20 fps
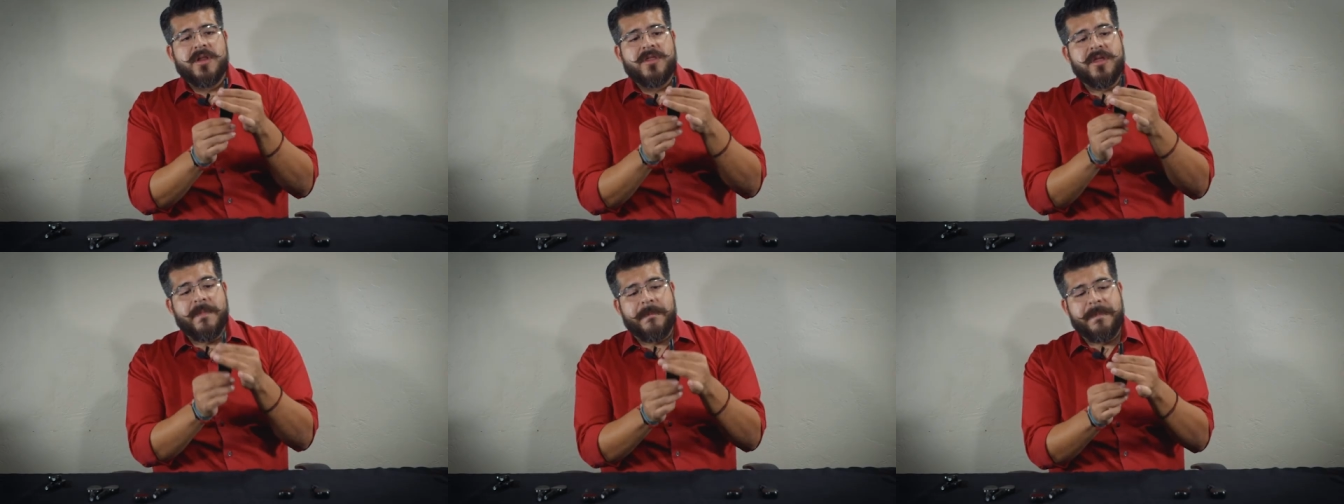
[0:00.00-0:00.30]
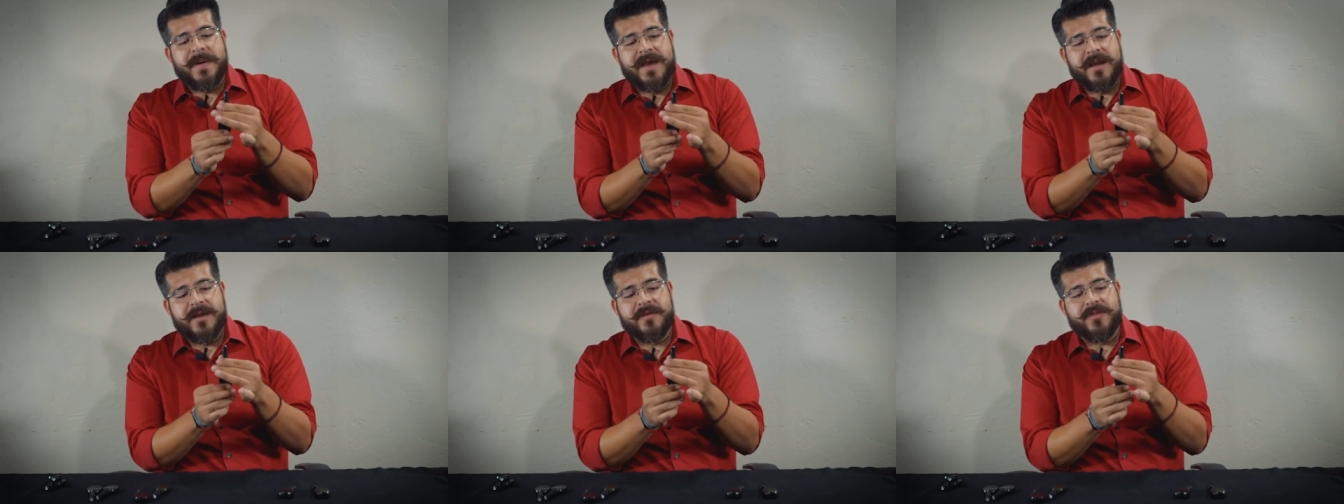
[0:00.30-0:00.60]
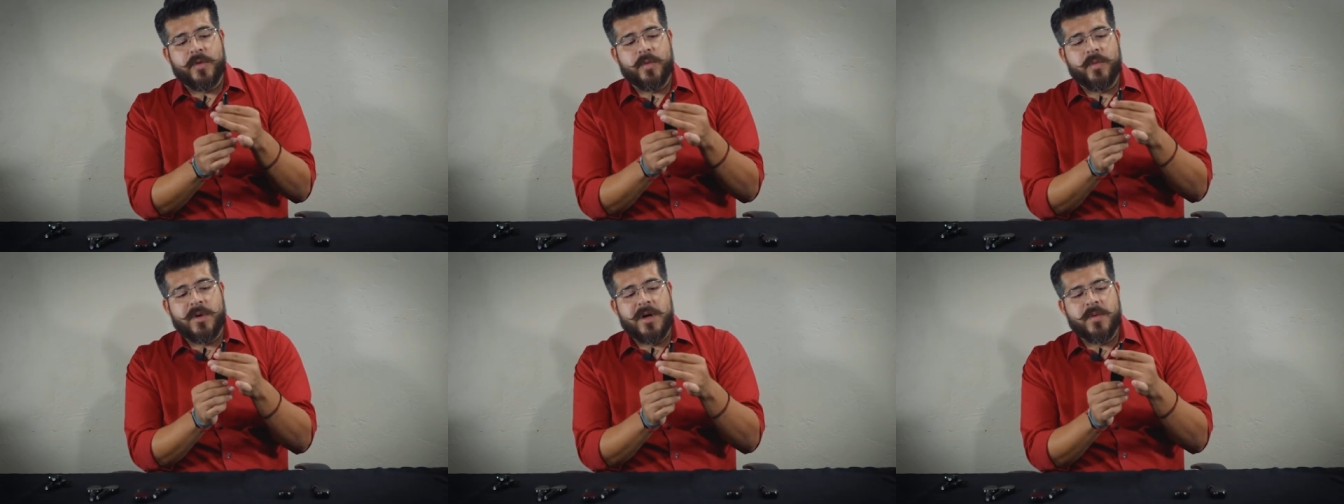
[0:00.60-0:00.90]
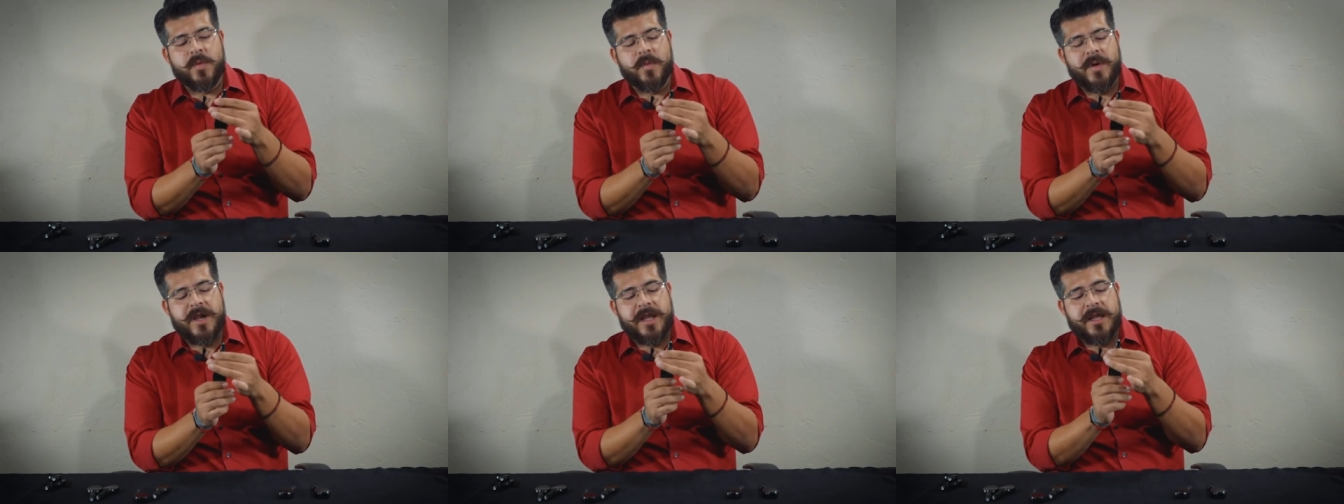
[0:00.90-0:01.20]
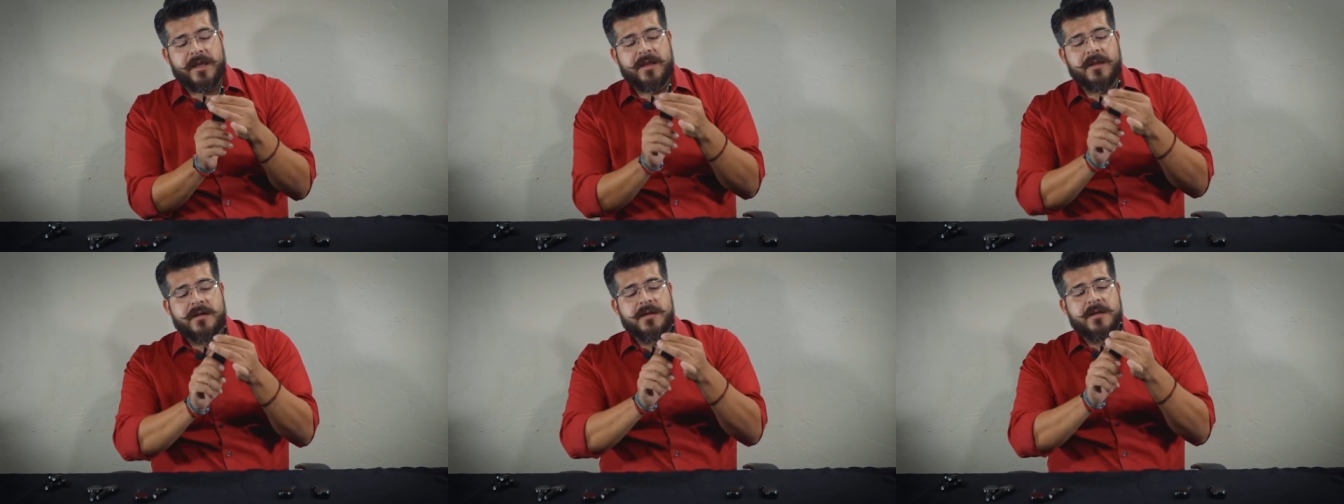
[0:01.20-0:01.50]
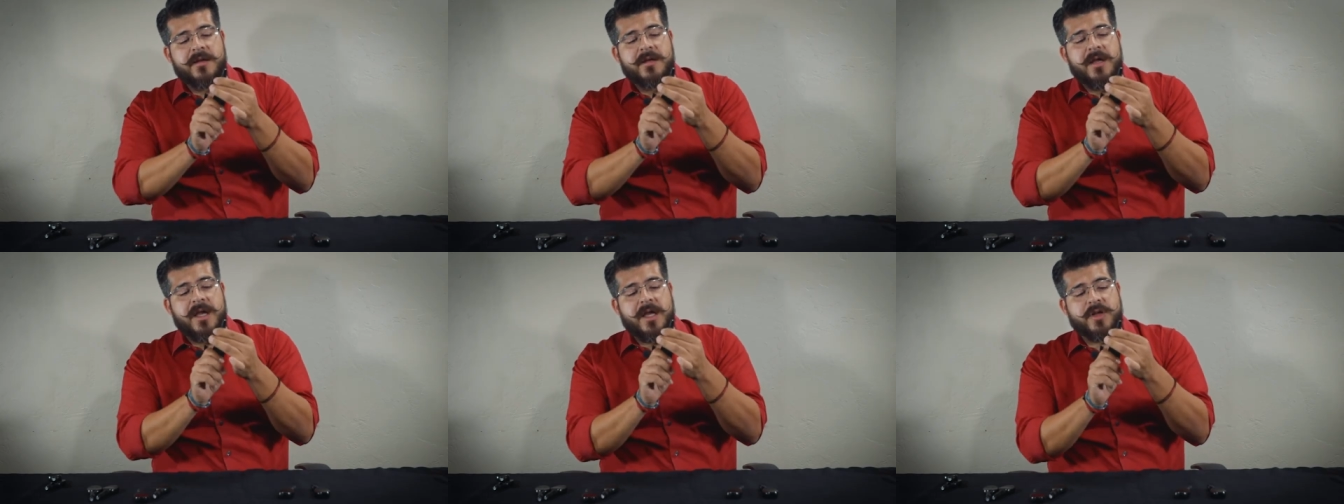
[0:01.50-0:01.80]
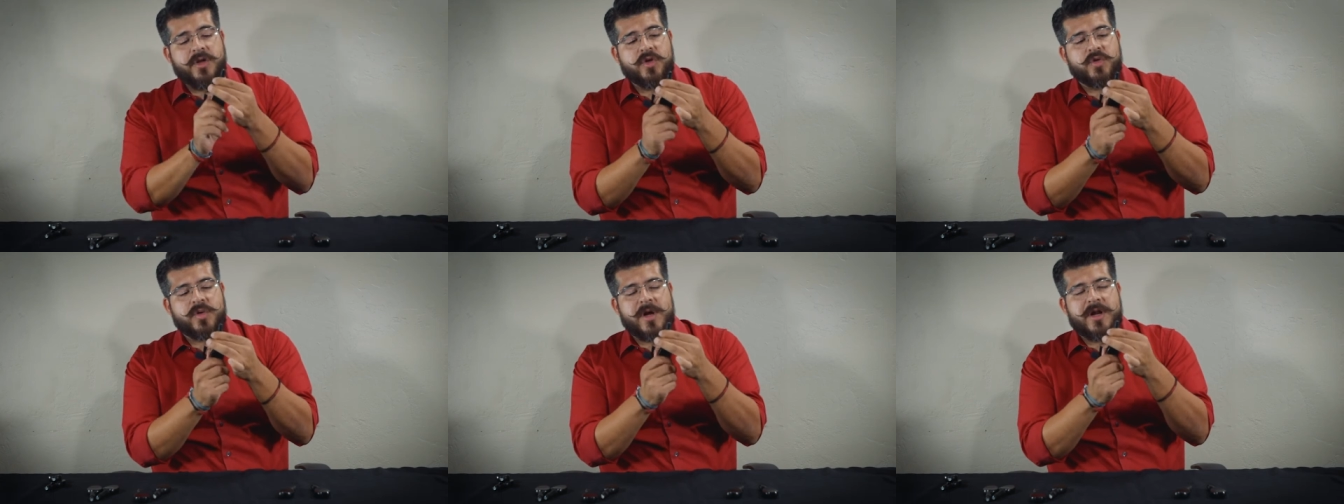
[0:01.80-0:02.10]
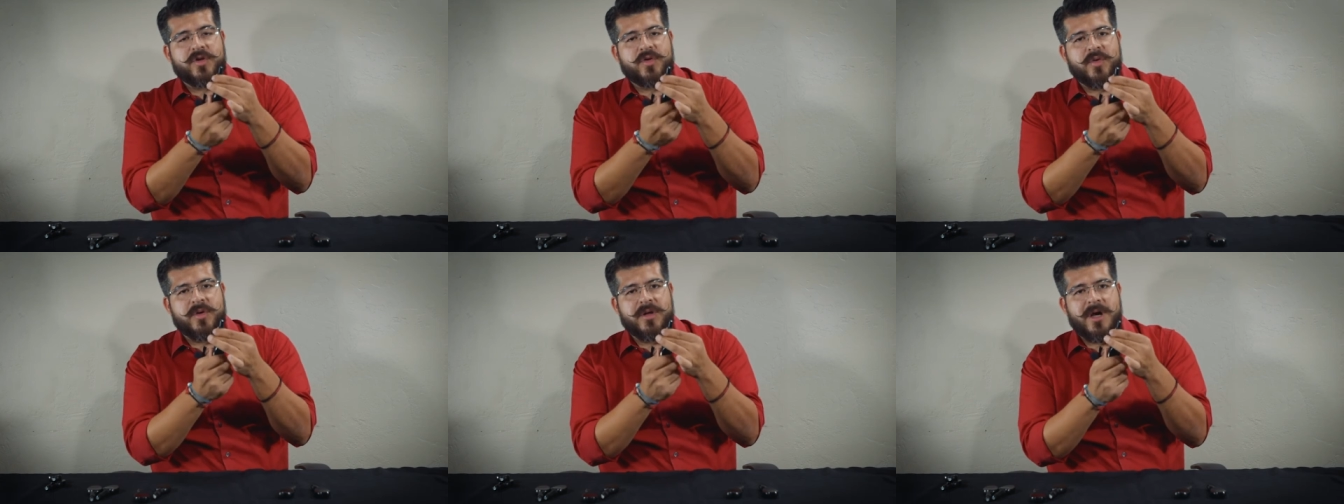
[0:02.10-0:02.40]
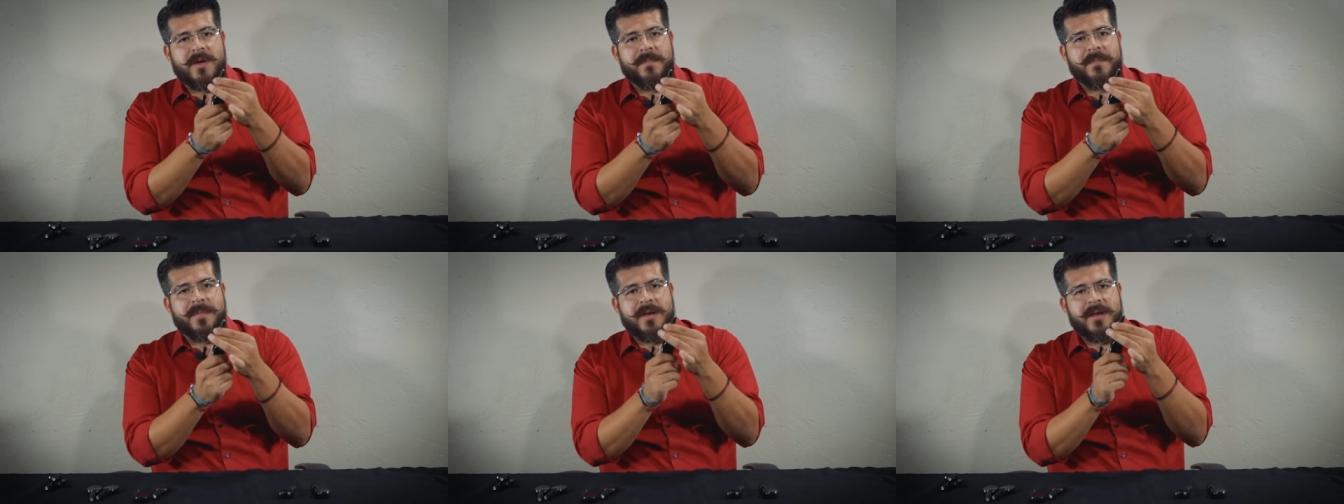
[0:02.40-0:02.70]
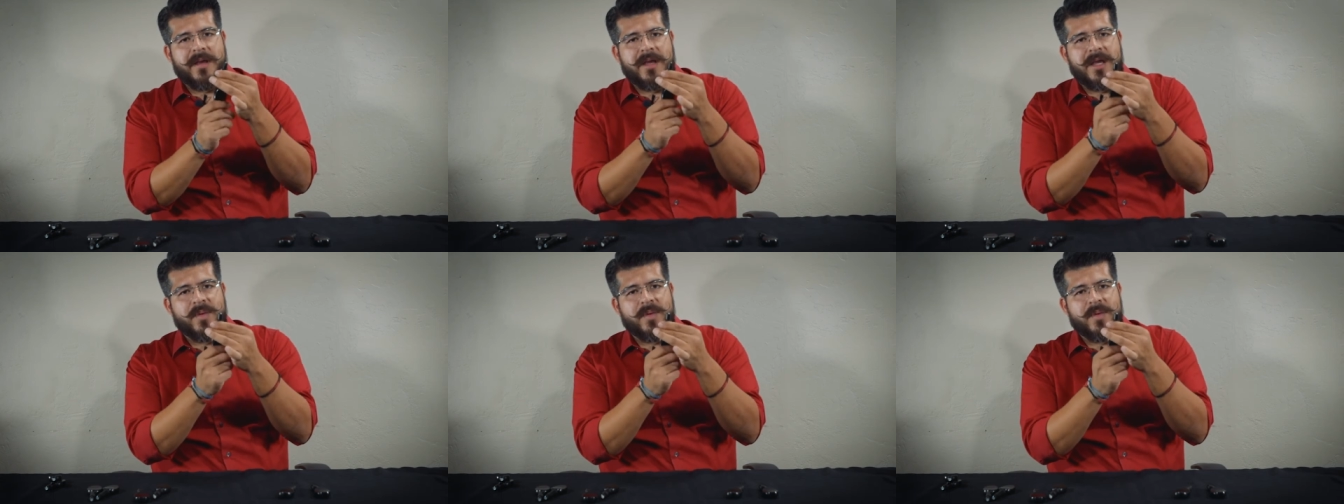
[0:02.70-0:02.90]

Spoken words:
the peg the wrong way and you try to tune up,